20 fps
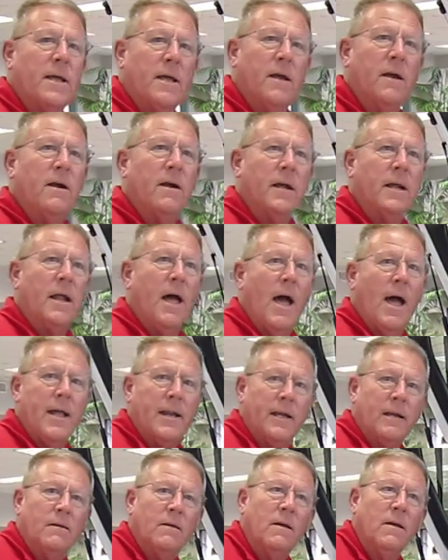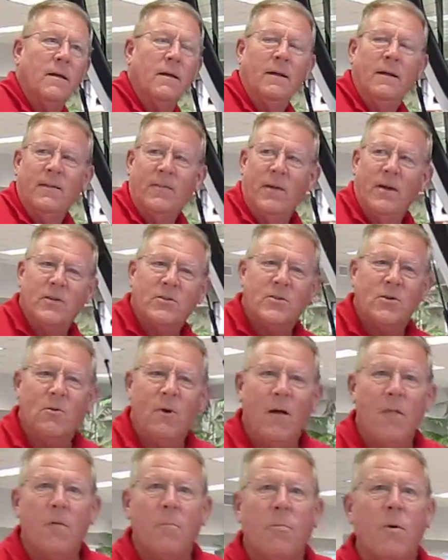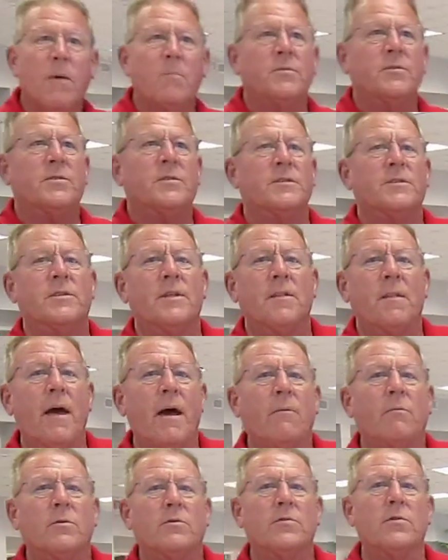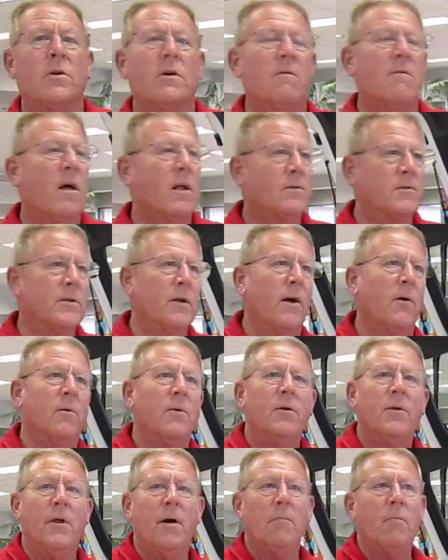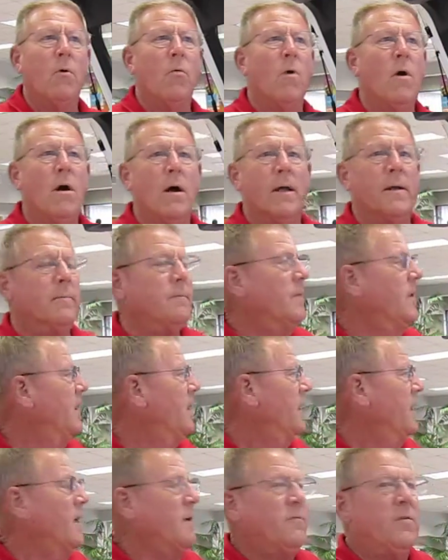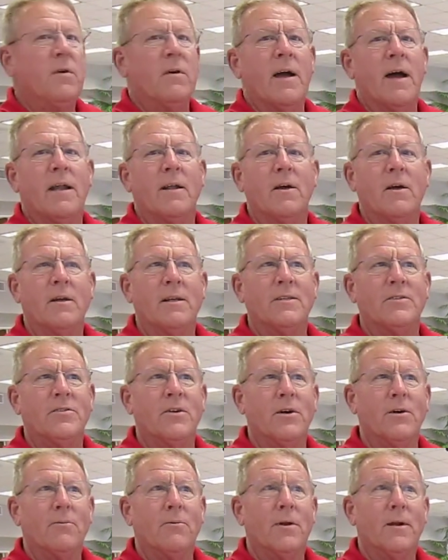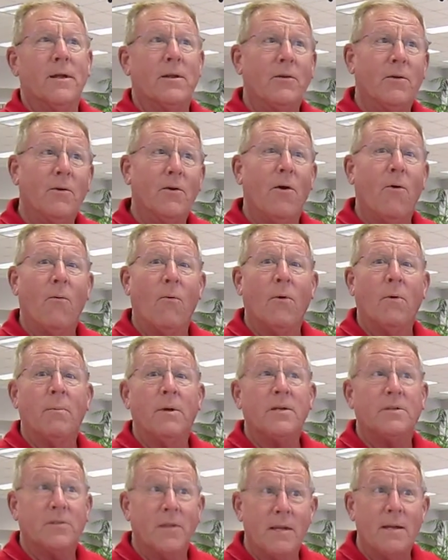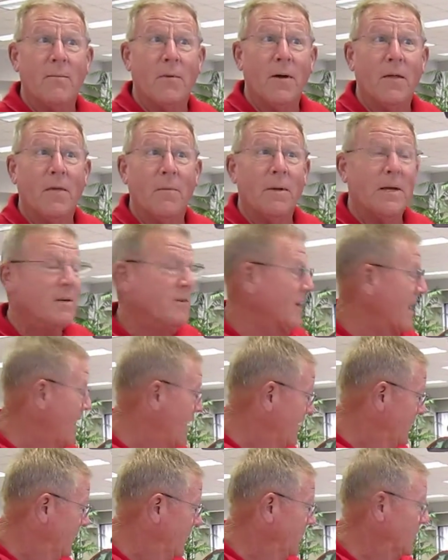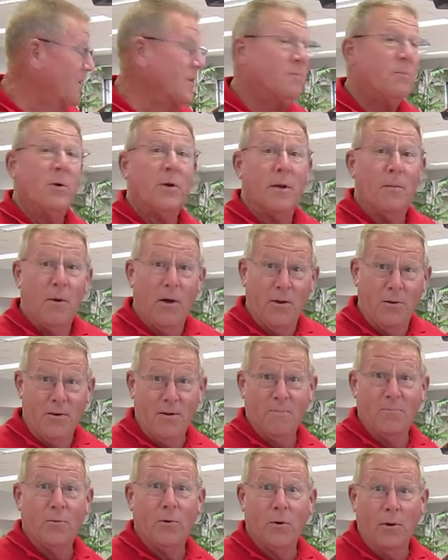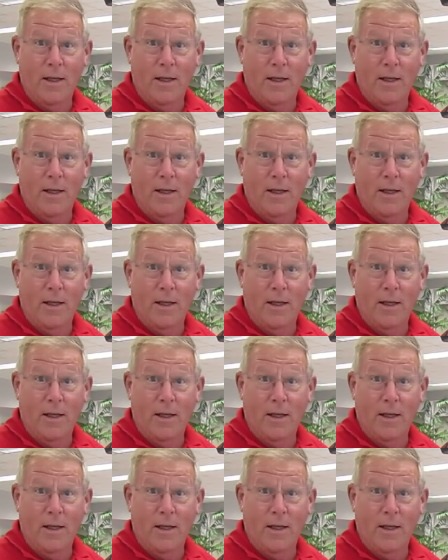here and hide it. There are two other purposes that will serve also. Number one, if you've got ugly children and you don't want to be seen with them in town, you can just put them under it and pull